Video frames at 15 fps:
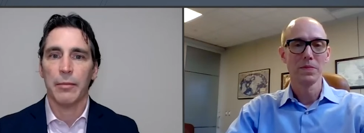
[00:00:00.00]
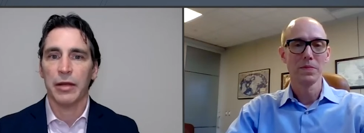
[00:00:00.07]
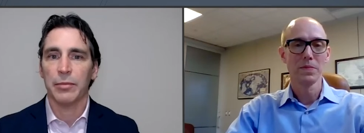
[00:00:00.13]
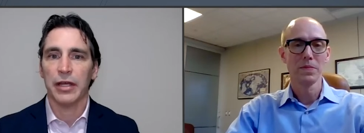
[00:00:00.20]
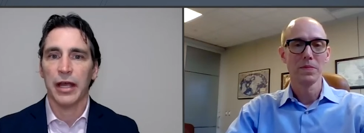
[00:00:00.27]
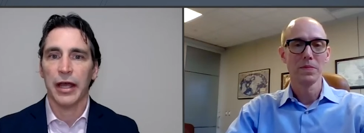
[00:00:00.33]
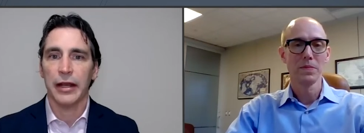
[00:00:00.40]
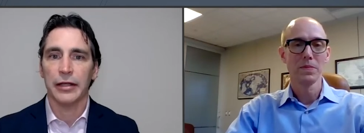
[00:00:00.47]
Speaker 1: might
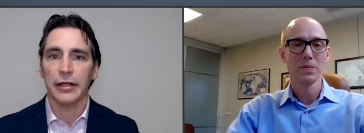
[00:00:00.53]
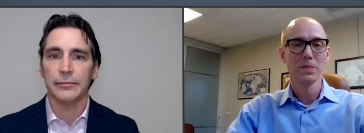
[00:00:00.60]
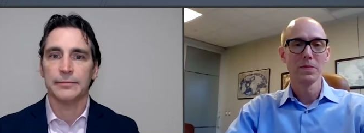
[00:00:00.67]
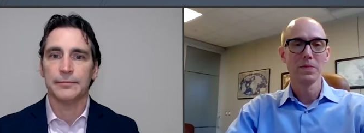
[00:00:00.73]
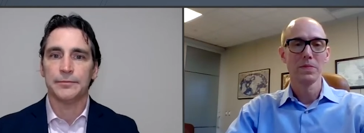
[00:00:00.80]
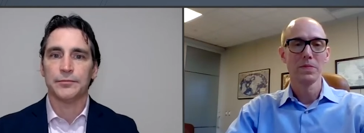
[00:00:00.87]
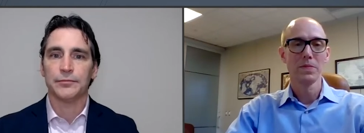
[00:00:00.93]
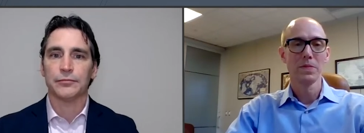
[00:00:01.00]
be heading?
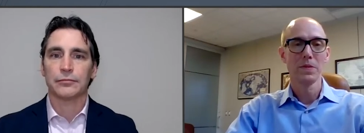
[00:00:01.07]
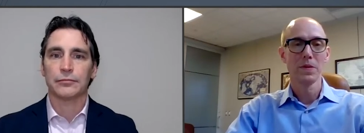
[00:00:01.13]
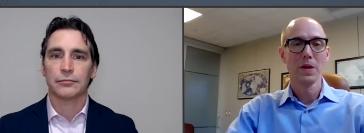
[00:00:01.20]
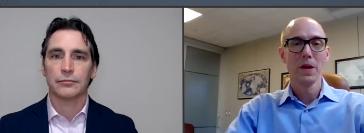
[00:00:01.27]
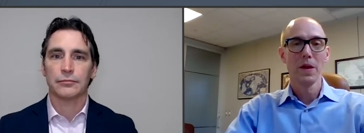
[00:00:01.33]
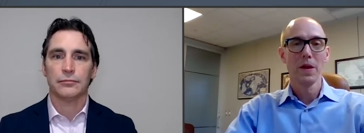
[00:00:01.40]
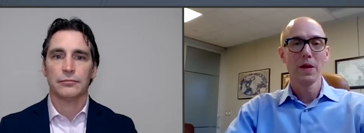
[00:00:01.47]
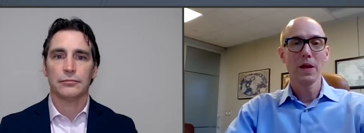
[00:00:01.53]

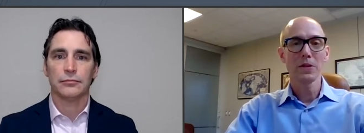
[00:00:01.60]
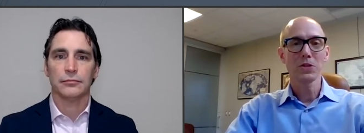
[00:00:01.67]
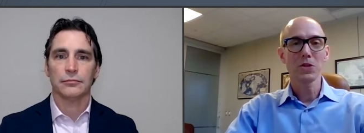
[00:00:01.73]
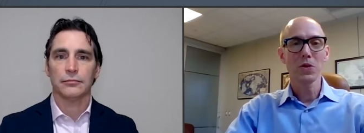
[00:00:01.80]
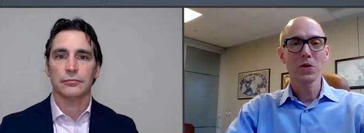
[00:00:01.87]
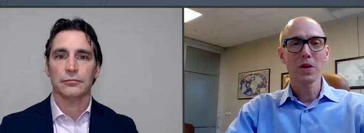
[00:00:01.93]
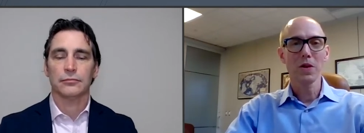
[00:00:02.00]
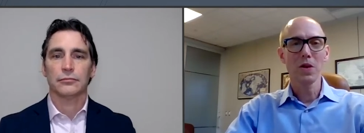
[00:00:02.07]
Speaker 2: Yeah,
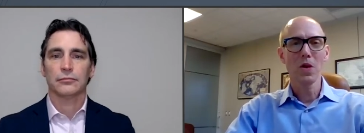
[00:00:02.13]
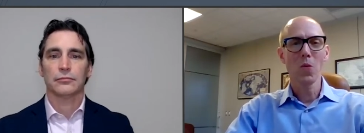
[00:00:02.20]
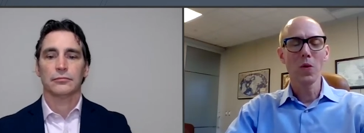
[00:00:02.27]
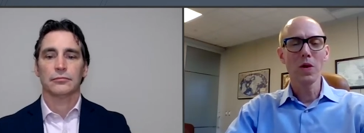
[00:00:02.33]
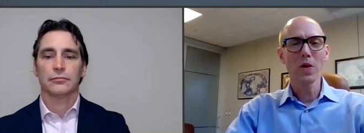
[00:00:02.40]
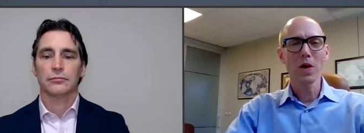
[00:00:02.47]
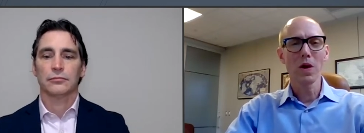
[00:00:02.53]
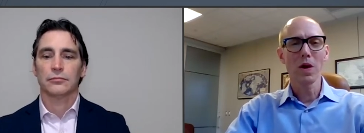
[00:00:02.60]
certainly. You know,
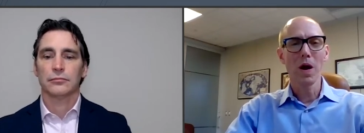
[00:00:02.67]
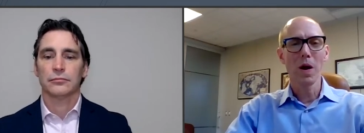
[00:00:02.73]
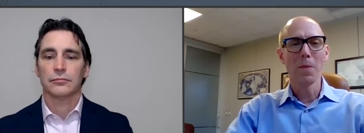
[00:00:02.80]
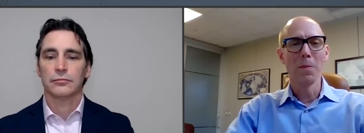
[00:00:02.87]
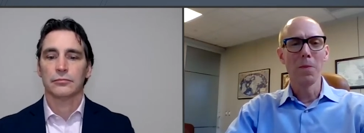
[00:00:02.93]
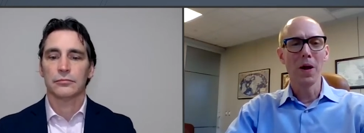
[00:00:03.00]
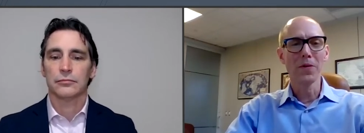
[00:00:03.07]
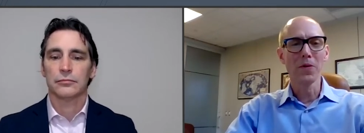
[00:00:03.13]
we are a
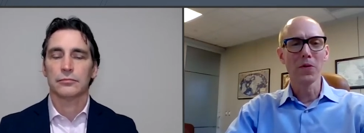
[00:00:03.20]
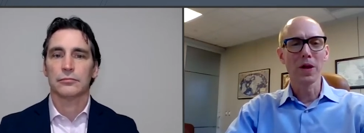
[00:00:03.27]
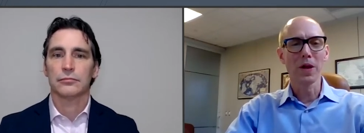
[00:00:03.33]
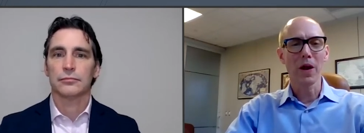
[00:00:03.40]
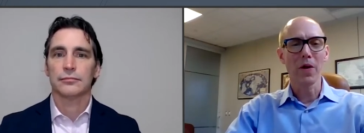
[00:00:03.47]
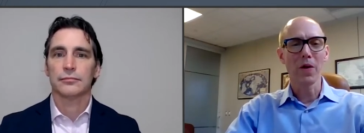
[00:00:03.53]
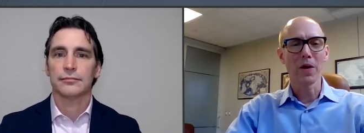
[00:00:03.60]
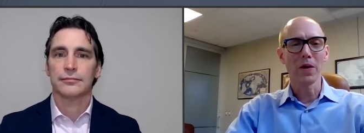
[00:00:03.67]
bundled
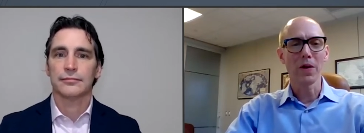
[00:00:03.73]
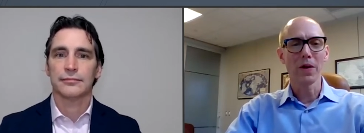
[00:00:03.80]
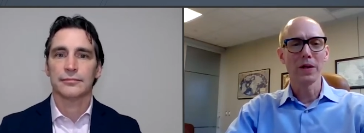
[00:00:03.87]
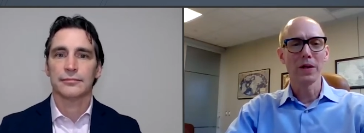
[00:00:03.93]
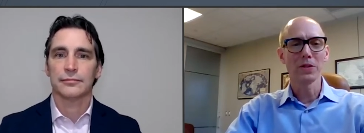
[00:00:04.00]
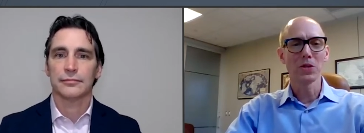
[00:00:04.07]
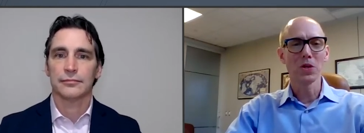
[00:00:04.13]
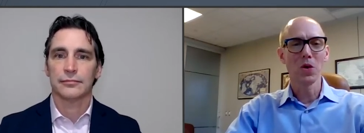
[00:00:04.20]
carrier,
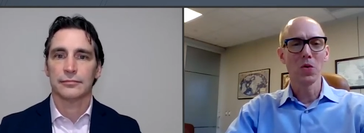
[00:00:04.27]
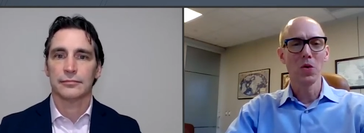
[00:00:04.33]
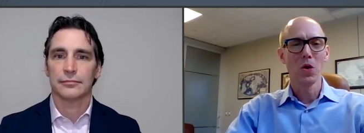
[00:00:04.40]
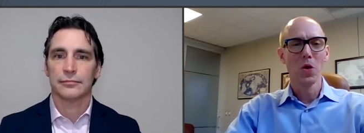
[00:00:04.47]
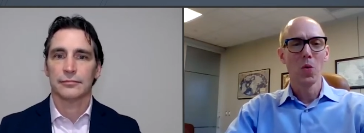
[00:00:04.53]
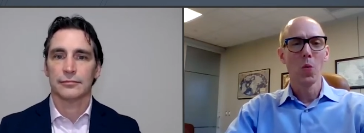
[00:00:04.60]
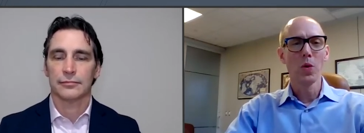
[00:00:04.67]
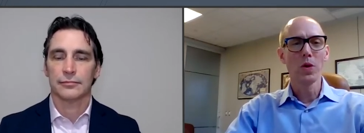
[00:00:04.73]
and
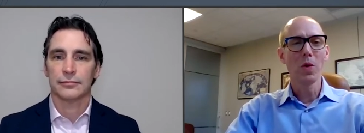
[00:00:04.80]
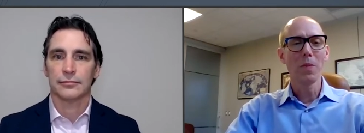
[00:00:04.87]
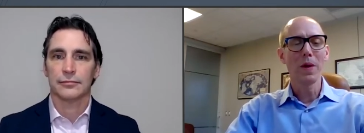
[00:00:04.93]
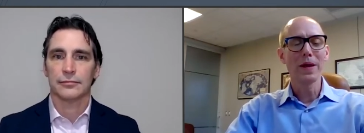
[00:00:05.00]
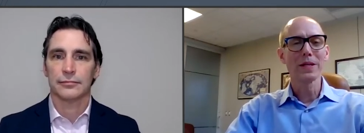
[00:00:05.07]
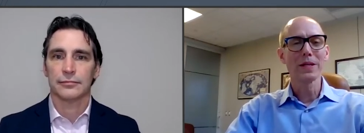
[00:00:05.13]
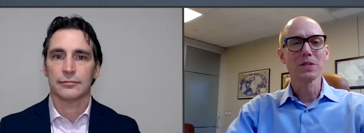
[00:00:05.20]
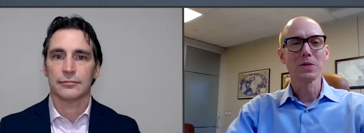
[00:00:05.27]
so we don't
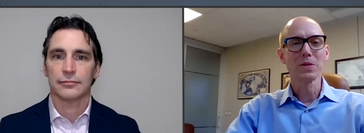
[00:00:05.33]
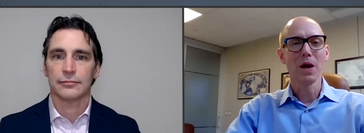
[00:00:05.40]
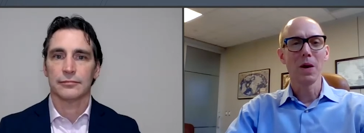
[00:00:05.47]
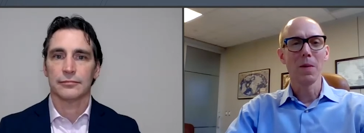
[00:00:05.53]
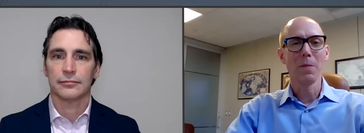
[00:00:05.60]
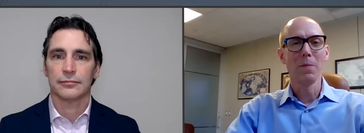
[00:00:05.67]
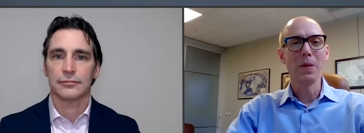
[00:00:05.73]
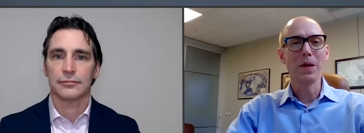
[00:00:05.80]
make as
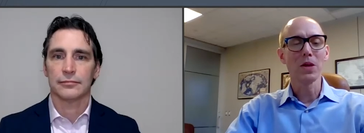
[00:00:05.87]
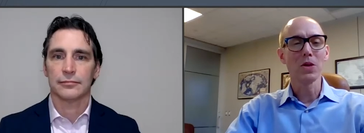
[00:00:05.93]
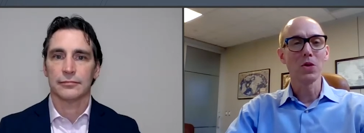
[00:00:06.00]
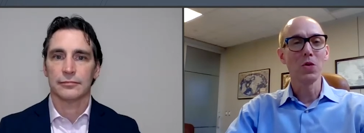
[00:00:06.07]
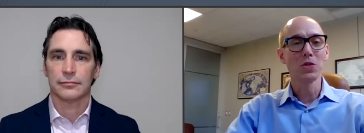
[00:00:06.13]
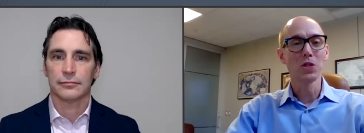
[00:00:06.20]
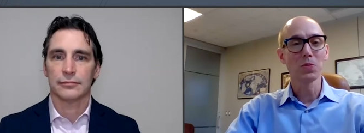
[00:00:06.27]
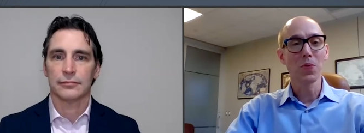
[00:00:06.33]
uh, big a
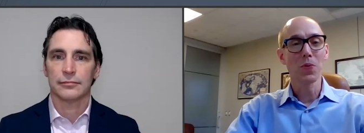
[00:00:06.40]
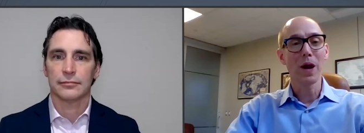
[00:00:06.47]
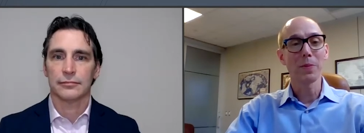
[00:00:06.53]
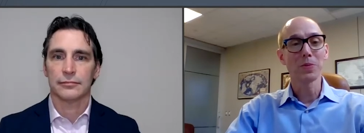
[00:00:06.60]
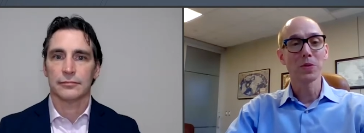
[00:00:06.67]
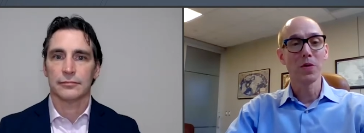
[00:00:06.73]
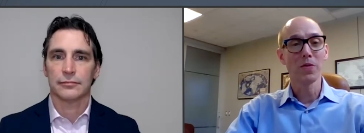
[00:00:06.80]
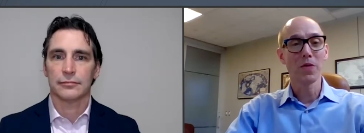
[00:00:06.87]
use as
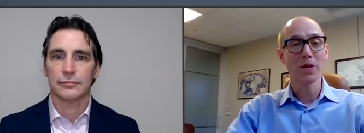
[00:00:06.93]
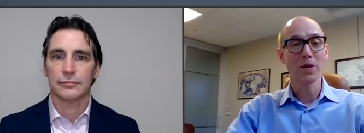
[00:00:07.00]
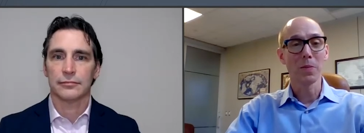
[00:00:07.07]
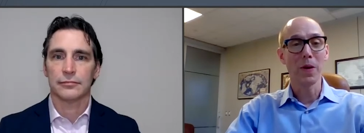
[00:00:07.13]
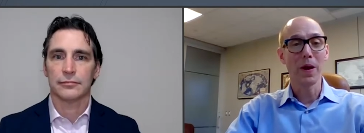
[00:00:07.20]
perhaps some of our